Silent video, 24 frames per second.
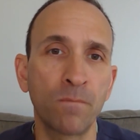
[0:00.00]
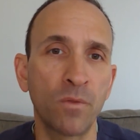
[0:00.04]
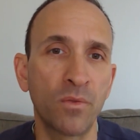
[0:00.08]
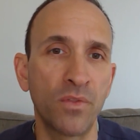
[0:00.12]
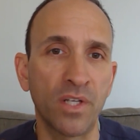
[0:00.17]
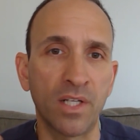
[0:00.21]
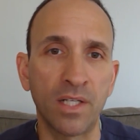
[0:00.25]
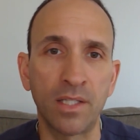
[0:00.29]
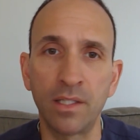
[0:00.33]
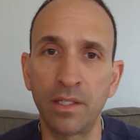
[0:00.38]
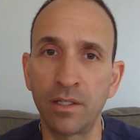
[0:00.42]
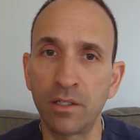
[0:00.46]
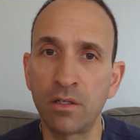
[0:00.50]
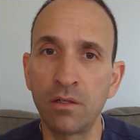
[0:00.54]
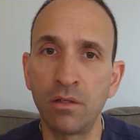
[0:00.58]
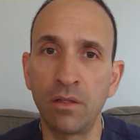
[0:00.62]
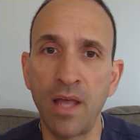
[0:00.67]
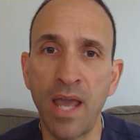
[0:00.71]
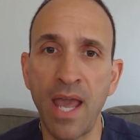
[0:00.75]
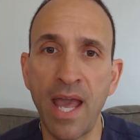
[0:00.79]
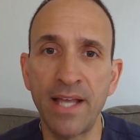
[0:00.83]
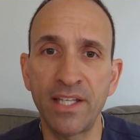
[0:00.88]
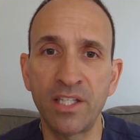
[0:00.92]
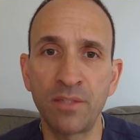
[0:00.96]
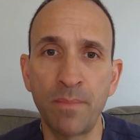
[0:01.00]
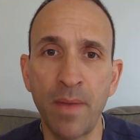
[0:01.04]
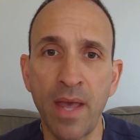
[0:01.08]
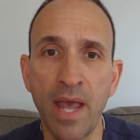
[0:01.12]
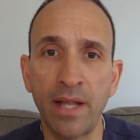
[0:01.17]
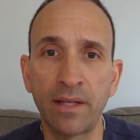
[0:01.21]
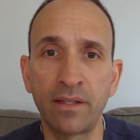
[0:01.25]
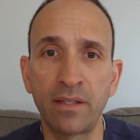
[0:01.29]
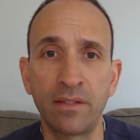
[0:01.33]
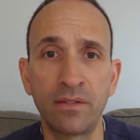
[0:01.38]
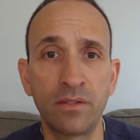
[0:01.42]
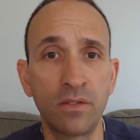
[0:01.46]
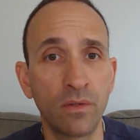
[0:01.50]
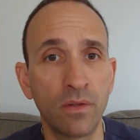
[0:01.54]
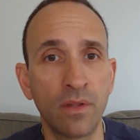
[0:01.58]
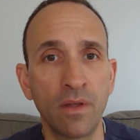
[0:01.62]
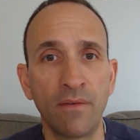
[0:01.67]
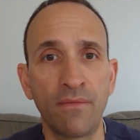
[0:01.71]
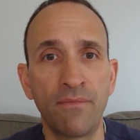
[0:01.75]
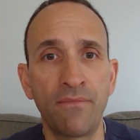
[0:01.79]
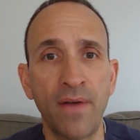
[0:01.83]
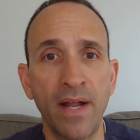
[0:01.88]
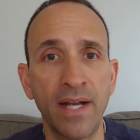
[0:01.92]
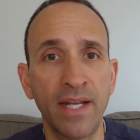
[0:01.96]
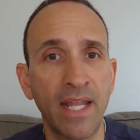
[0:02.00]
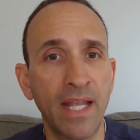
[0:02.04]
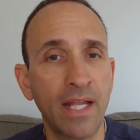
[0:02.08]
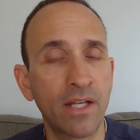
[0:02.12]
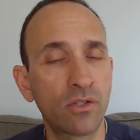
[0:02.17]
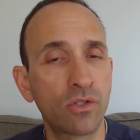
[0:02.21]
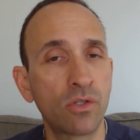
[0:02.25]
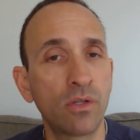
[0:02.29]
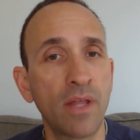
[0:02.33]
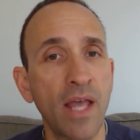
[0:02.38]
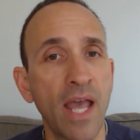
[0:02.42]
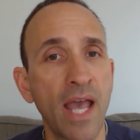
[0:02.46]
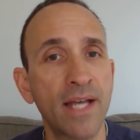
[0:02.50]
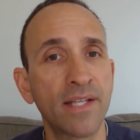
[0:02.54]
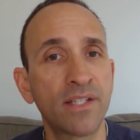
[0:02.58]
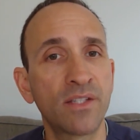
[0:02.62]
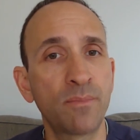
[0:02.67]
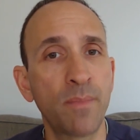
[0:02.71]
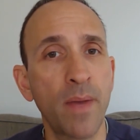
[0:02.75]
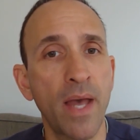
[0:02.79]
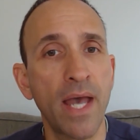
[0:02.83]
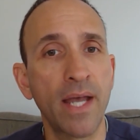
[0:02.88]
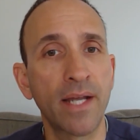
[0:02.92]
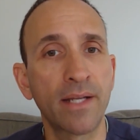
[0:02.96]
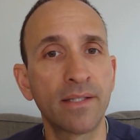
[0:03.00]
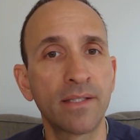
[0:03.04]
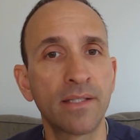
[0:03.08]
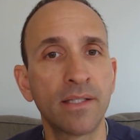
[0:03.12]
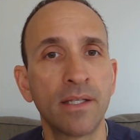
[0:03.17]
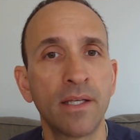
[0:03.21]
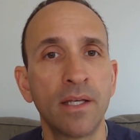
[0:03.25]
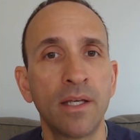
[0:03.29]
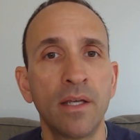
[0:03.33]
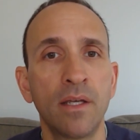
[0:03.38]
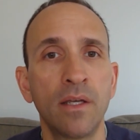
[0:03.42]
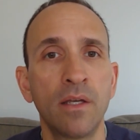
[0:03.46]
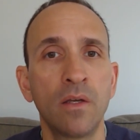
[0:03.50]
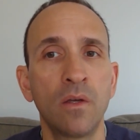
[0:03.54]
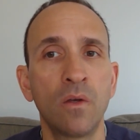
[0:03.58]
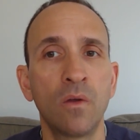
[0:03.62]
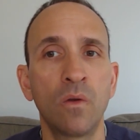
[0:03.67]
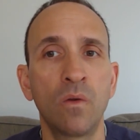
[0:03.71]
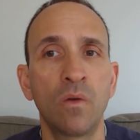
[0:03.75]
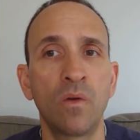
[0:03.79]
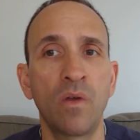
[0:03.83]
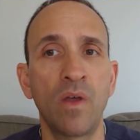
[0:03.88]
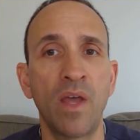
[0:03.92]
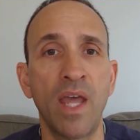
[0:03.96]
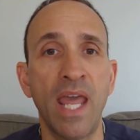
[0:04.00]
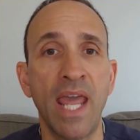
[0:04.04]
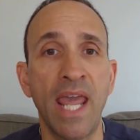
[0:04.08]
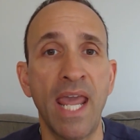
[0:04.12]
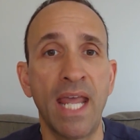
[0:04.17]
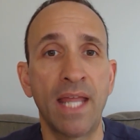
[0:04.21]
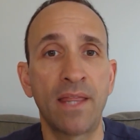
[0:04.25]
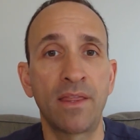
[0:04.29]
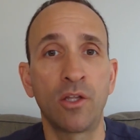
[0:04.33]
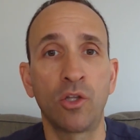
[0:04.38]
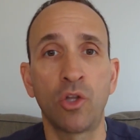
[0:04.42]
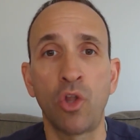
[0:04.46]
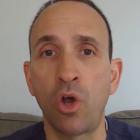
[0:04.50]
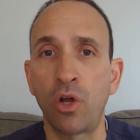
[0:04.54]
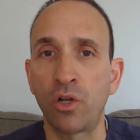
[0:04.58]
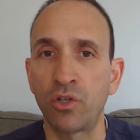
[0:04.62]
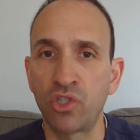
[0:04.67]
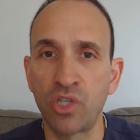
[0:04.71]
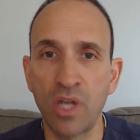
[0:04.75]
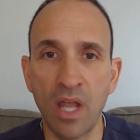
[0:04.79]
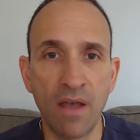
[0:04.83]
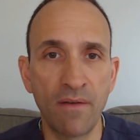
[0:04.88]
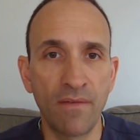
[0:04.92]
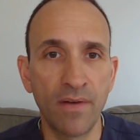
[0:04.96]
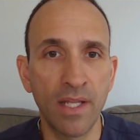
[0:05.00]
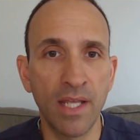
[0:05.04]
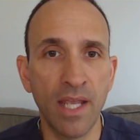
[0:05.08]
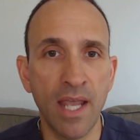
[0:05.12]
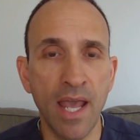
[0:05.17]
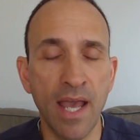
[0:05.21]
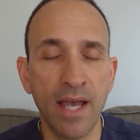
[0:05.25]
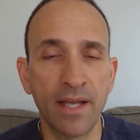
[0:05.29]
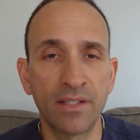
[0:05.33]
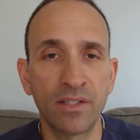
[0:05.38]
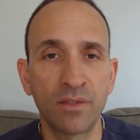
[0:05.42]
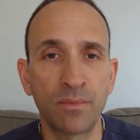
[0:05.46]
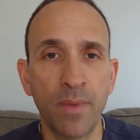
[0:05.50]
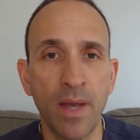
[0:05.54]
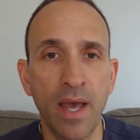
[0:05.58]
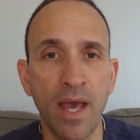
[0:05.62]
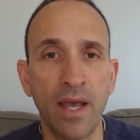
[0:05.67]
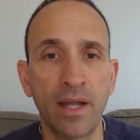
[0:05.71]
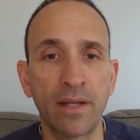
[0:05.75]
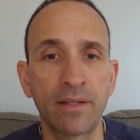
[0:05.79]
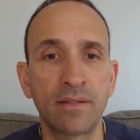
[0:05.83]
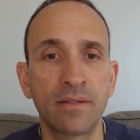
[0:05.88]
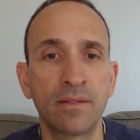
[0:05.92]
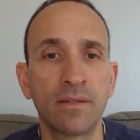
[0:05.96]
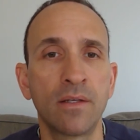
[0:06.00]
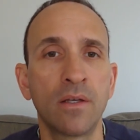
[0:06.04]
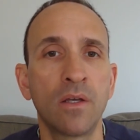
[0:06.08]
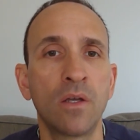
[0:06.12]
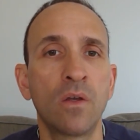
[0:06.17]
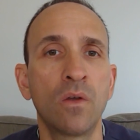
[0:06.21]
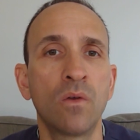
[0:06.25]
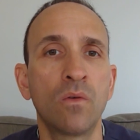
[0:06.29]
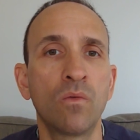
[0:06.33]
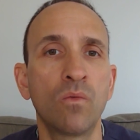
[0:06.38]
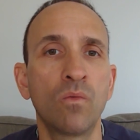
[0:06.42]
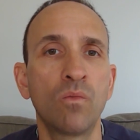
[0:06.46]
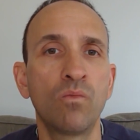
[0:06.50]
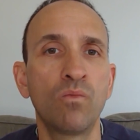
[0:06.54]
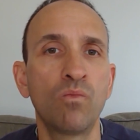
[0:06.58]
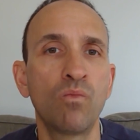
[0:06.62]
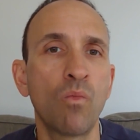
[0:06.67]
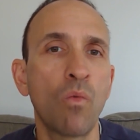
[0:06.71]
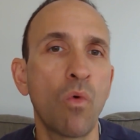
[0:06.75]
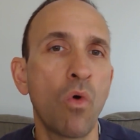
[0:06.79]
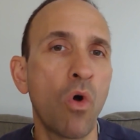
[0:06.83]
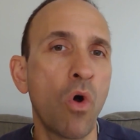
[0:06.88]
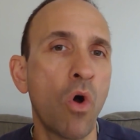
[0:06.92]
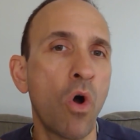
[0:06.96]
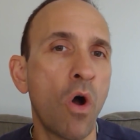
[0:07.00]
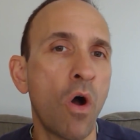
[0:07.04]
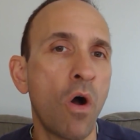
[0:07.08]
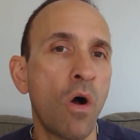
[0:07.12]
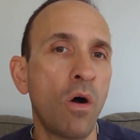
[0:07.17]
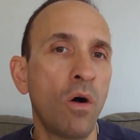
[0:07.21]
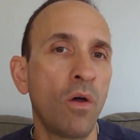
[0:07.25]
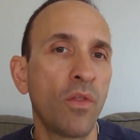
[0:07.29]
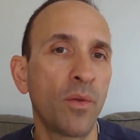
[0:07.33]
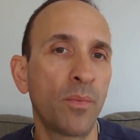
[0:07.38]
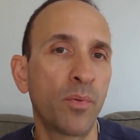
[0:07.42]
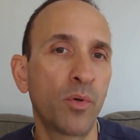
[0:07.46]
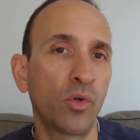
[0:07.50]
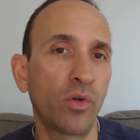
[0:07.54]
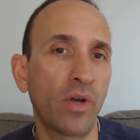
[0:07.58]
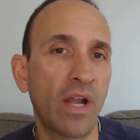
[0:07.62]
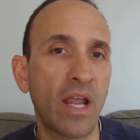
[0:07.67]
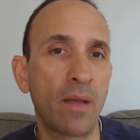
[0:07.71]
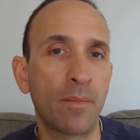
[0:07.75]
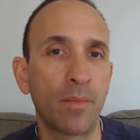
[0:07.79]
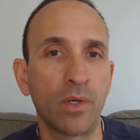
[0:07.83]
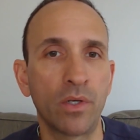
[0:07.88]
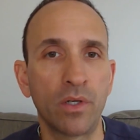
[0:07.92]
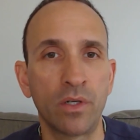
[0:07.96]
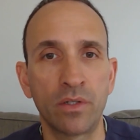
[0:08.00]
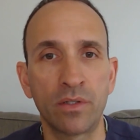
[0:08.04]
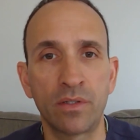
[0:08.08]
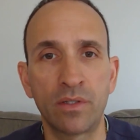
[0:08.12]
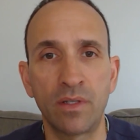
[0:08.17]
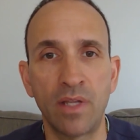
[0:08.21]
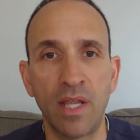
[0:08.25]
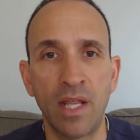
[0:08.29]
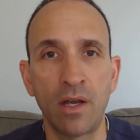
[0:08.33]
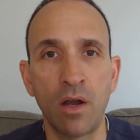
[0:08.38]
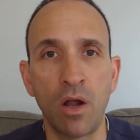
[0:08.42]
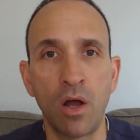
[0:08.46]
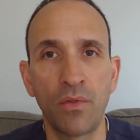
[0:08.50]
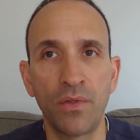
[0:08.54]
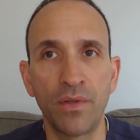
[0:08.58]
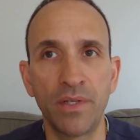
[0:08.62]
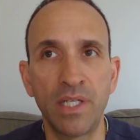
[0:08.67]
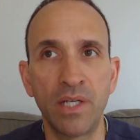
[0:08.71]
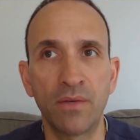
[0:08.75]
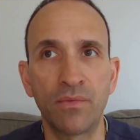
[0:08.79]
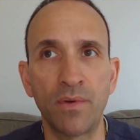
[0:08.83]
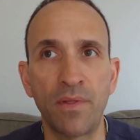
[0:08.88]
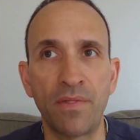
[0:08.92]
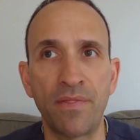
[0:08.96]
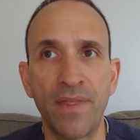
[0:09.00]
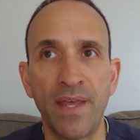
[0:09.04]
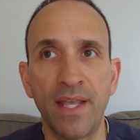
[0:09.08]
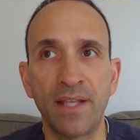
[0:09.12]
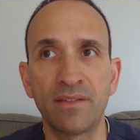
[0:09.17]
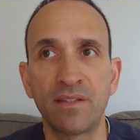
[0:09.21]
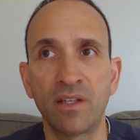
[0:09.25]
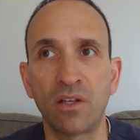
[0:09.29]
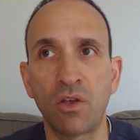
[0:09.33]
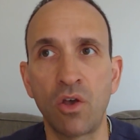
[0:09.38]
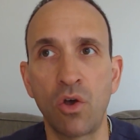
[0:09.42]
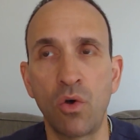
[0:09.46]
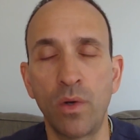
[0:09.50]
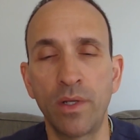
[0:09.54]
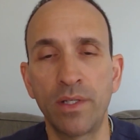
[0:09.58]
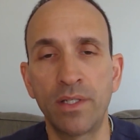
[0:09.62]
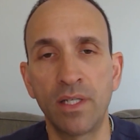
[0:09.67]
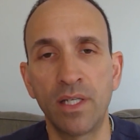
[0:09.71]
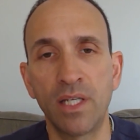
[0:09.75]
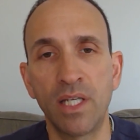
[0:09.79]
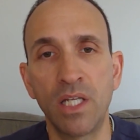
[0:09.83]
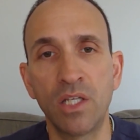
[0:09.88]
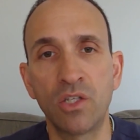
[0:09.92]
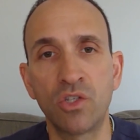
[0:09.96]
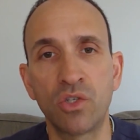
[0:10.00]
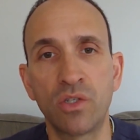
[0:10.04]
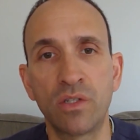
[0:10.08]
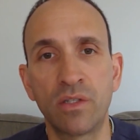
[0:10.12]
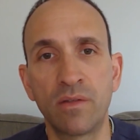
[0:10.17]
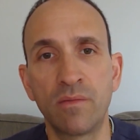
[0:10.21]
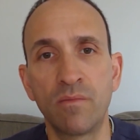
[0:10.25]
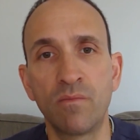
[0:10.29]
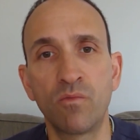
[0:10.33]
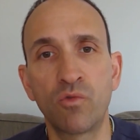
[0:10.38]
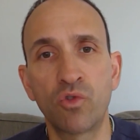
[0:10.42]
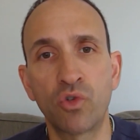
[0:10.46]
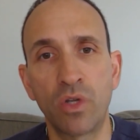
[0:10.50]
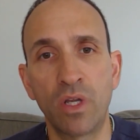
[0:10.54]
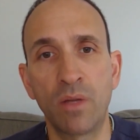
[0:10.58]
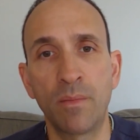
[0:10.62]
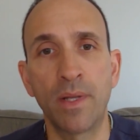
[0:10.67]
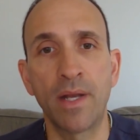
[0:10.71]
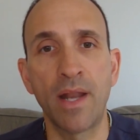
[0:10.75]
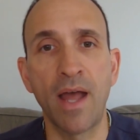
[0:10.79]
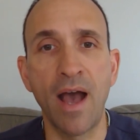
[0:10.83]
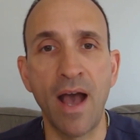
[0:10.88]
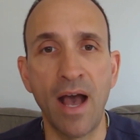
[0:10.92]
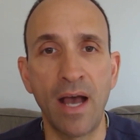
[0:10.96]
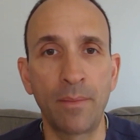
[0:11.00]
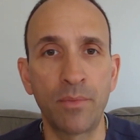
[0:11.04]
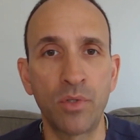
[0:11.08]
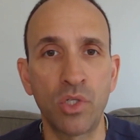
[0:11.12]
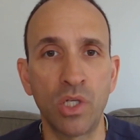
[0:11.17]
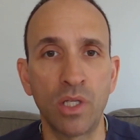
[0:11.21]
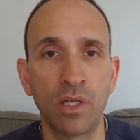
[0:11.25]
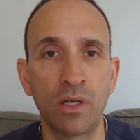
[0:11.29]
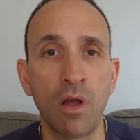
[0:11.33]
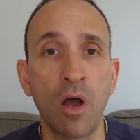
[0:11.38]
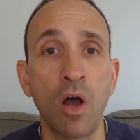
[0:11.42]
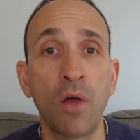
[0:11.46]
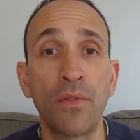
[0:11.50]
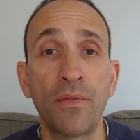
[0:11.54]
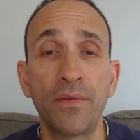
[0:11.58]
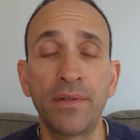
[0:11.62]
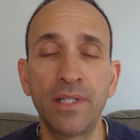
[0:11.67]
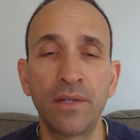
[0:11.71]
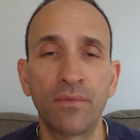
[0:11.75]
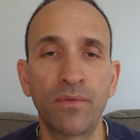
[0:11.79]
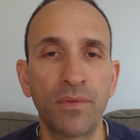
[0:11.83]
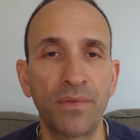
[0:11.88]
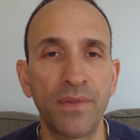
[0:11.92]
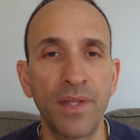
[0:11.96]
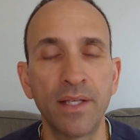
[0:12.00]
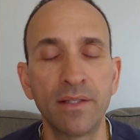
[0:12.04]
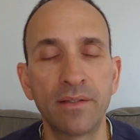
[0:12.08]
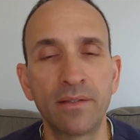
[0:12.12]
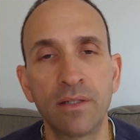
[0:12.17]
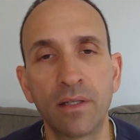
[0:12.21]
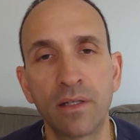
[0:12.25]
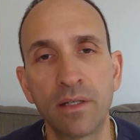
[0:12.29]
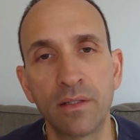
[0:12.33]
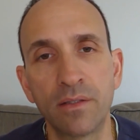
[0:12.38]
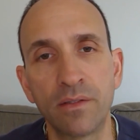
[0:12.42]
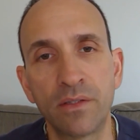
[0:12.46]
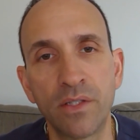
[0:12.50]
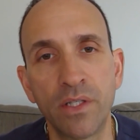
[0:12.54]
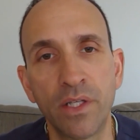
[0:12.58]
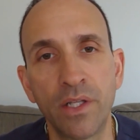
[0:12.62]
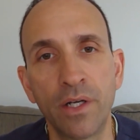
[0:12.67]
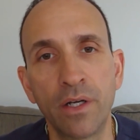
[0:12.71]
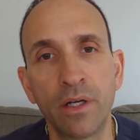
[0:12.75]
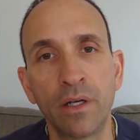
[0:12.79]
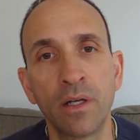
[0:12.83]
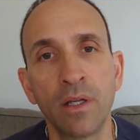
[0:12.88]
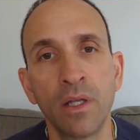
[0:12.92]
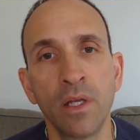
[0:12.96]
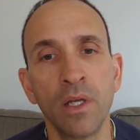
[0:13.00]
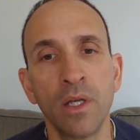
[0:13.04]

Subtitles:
the clinical aspect to the financial aspect and the longevity aspect, all the parameters and all the different things that go into each treatment option, all the different things to consider.